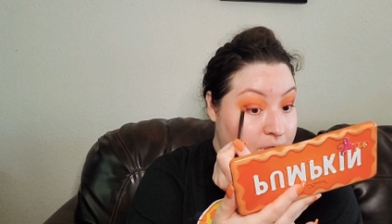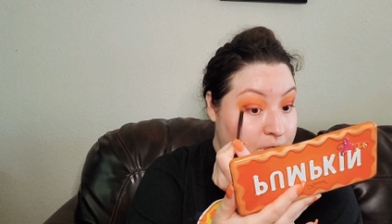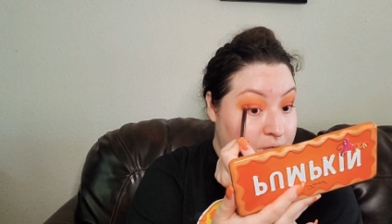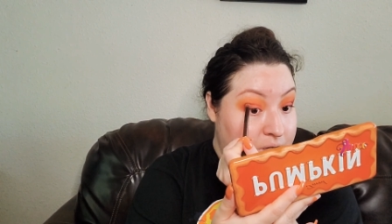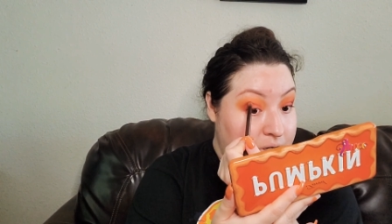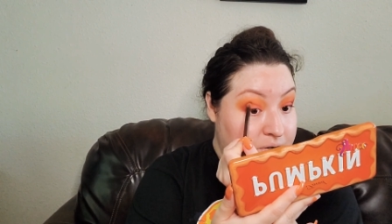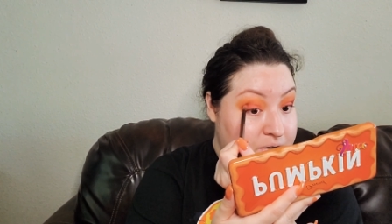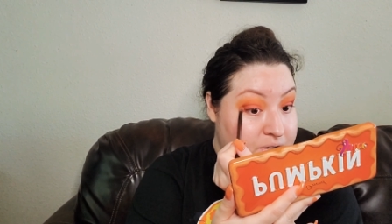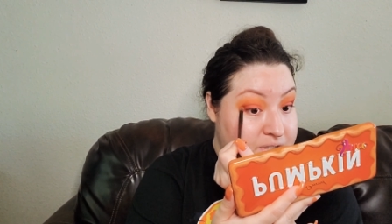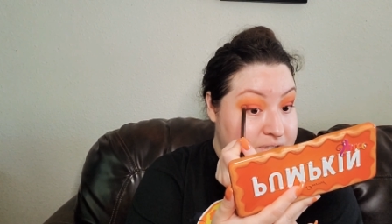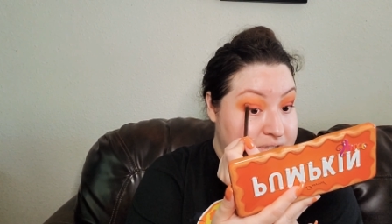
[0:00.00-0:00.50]

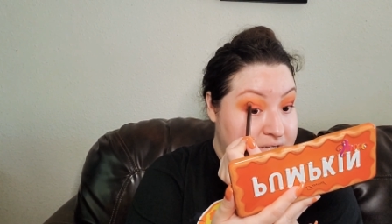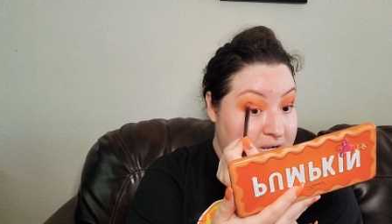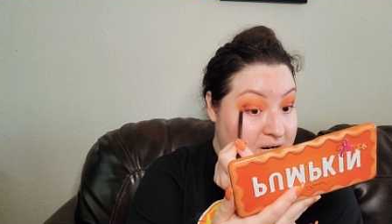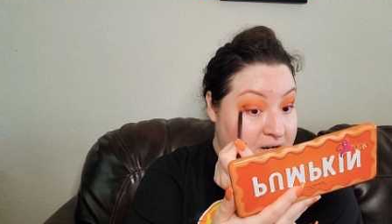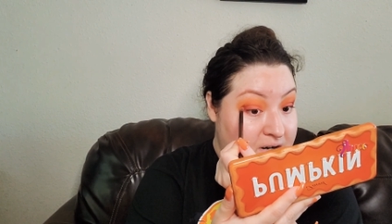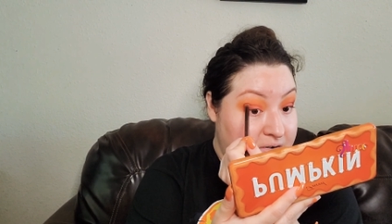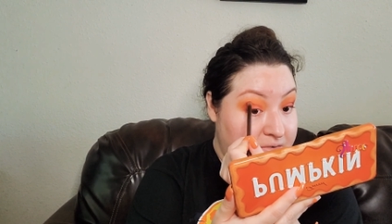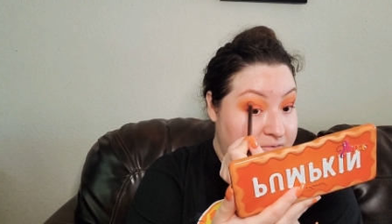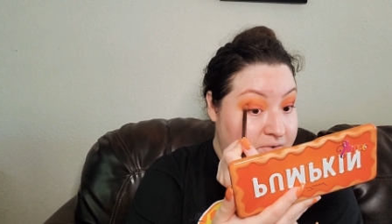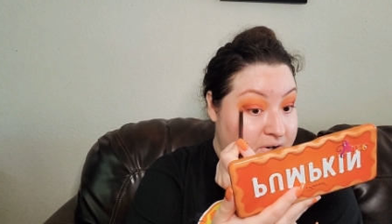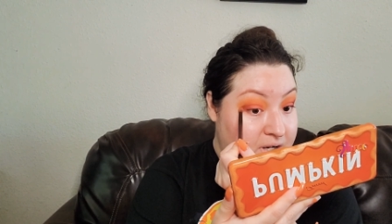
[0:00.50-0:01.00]
you're
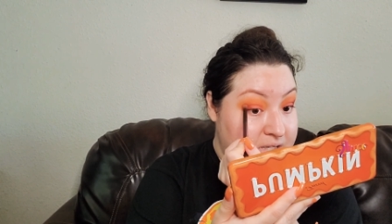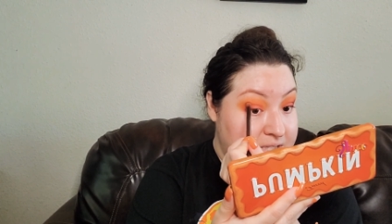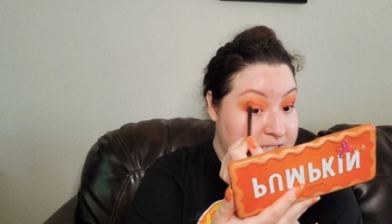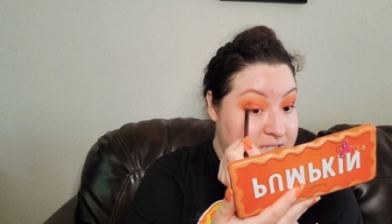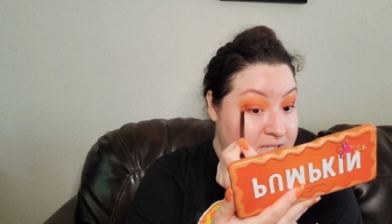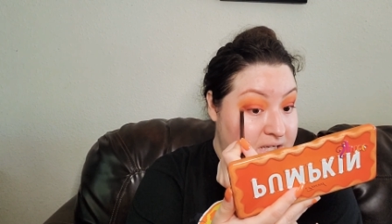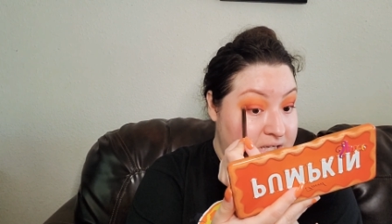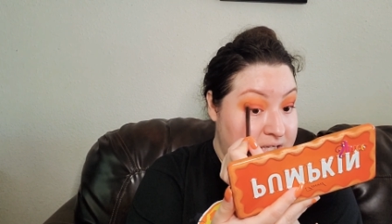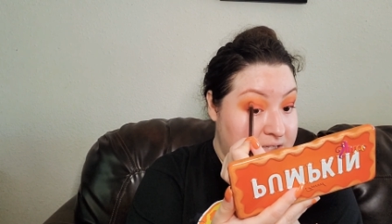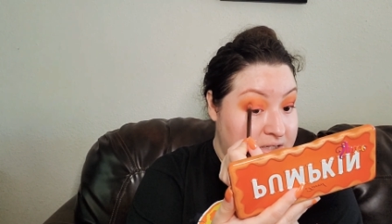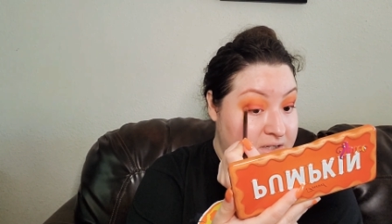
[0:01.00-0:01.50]

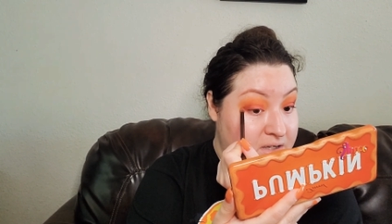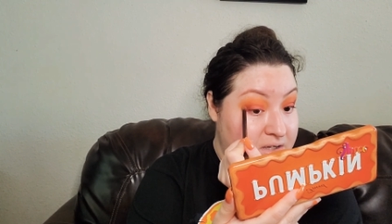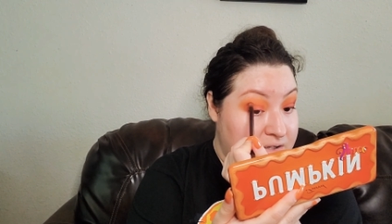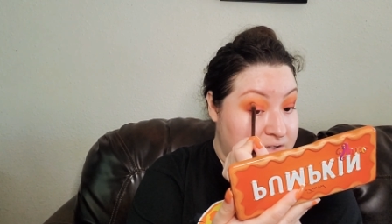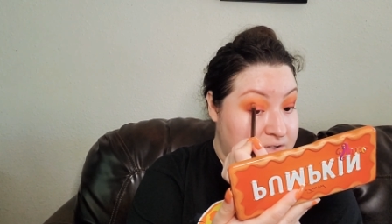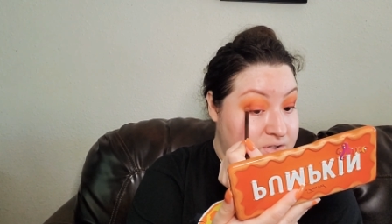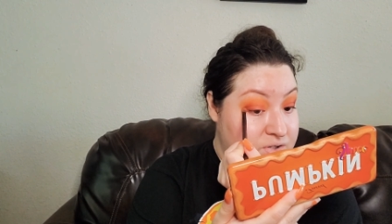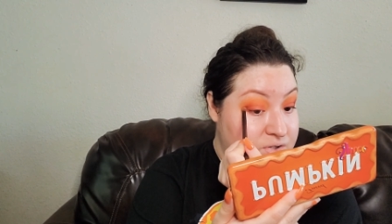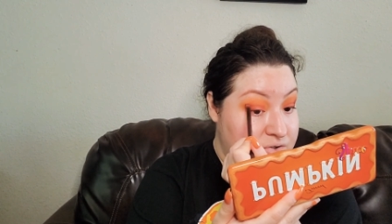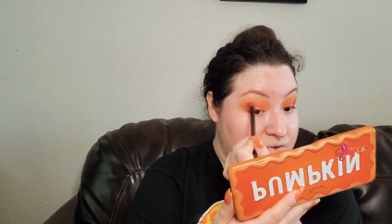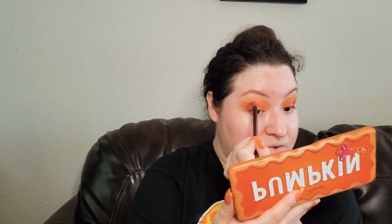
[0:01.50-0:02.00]
sacrificing
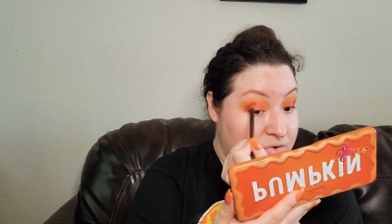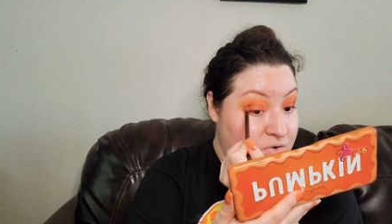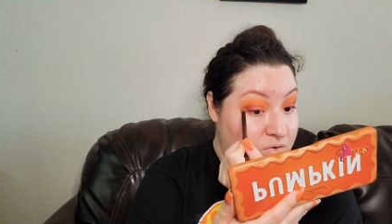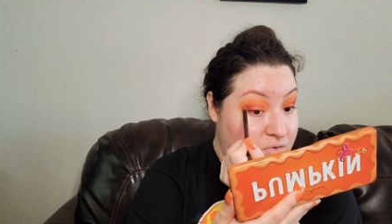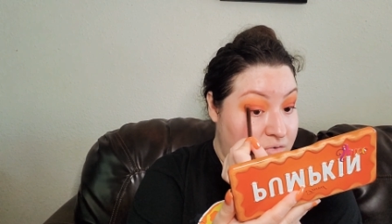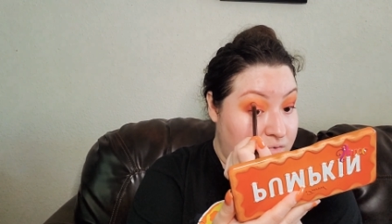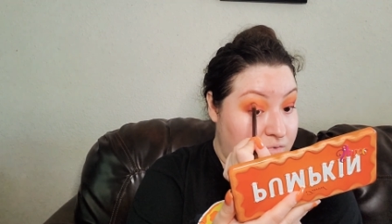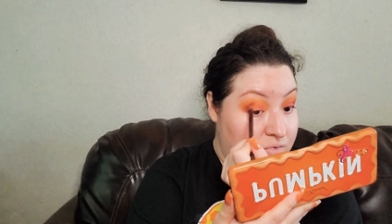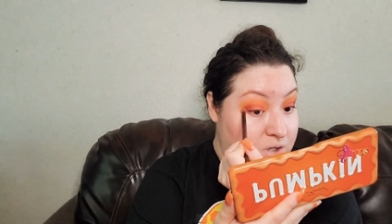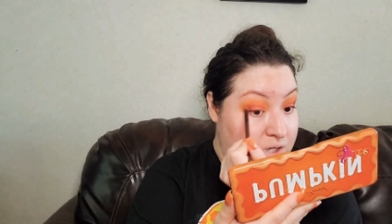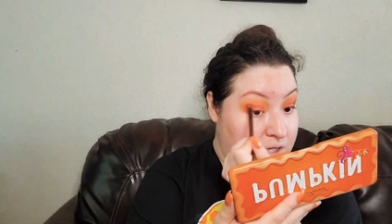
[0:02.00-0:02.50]

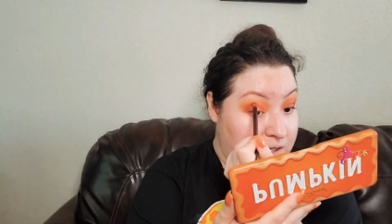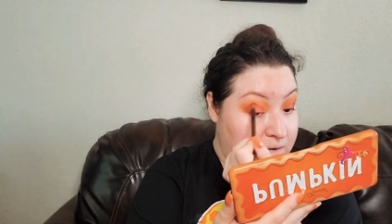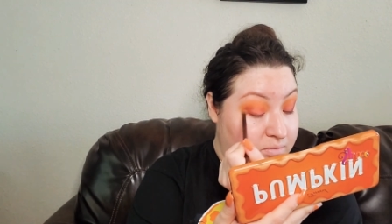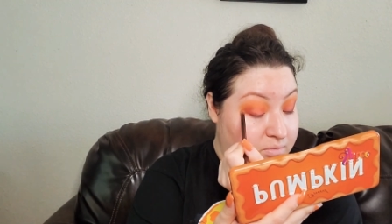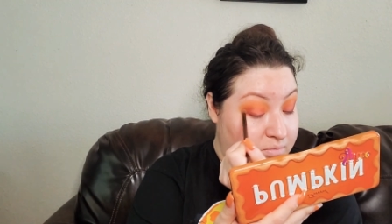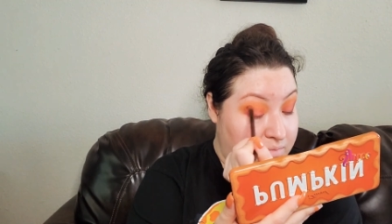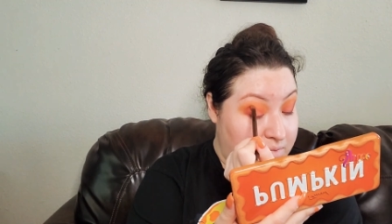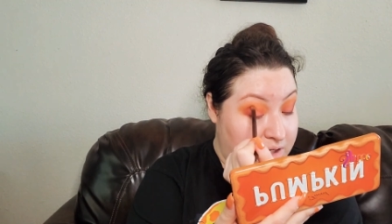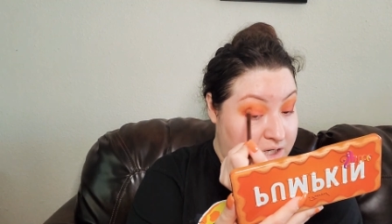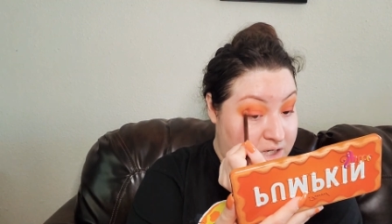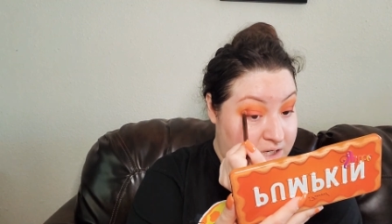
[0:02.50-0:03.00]
so
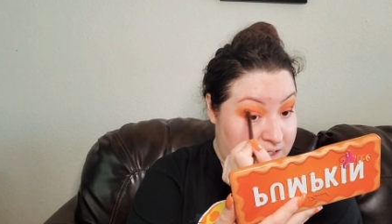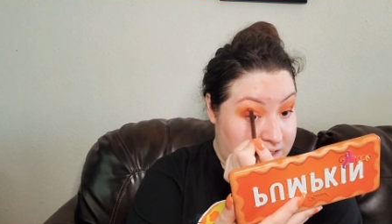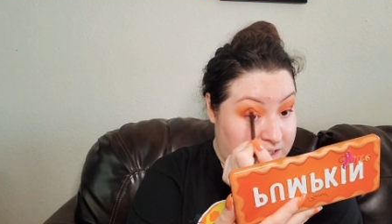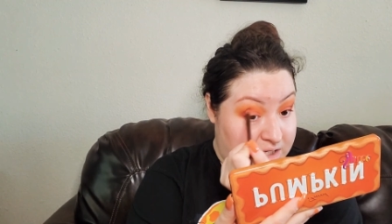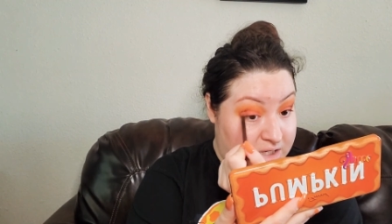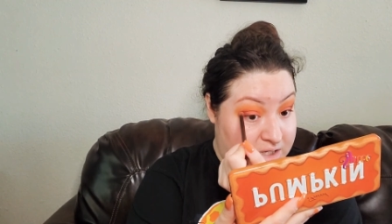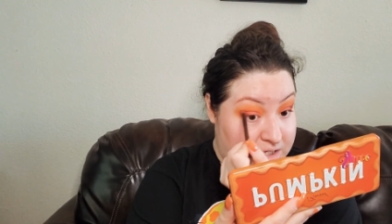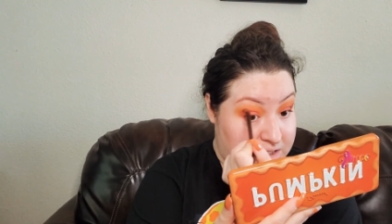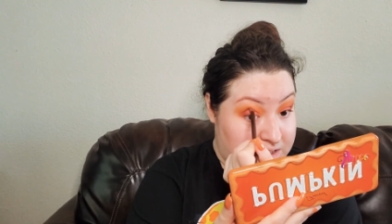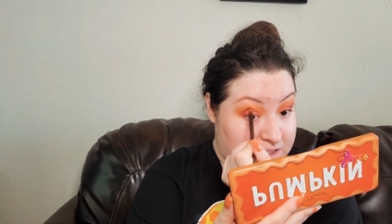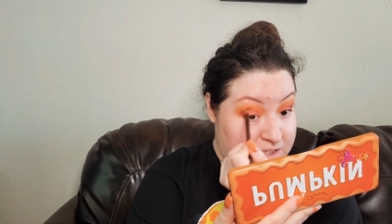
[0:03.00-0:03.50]

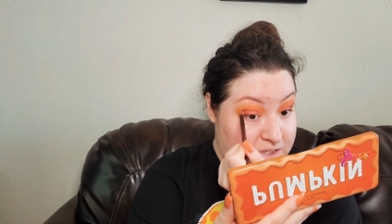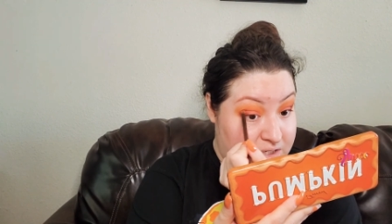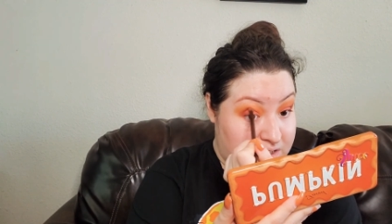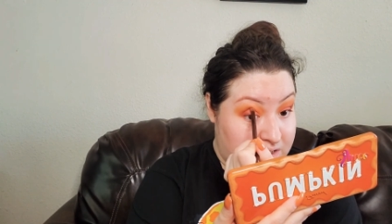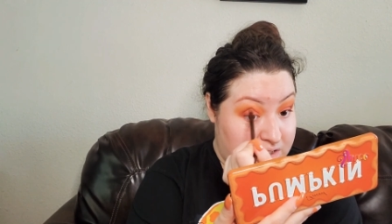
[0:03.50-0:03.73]
much